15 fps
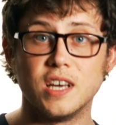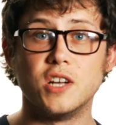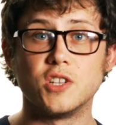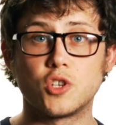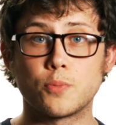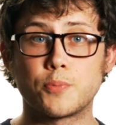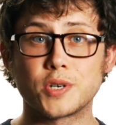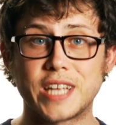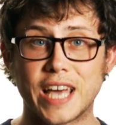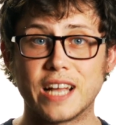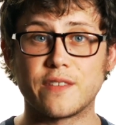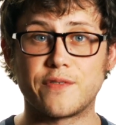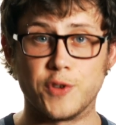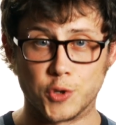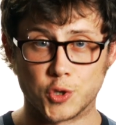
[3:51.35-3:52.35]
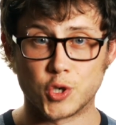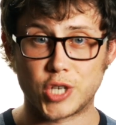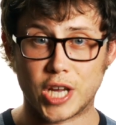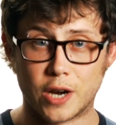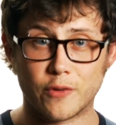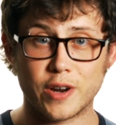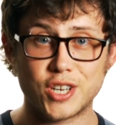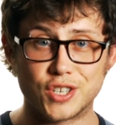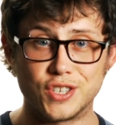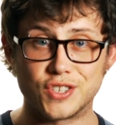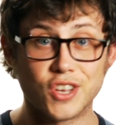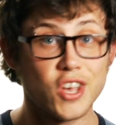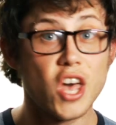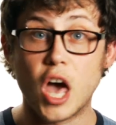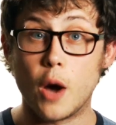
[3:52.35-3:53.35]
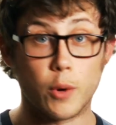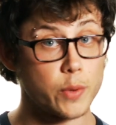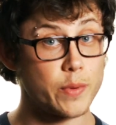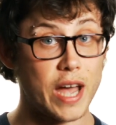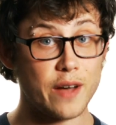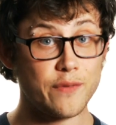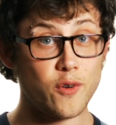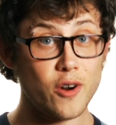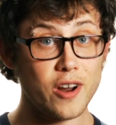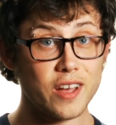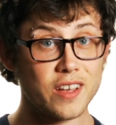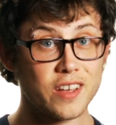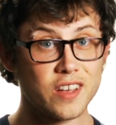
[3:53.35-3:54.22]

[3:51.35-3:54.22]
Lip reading: to protect future generations. What do we have for it?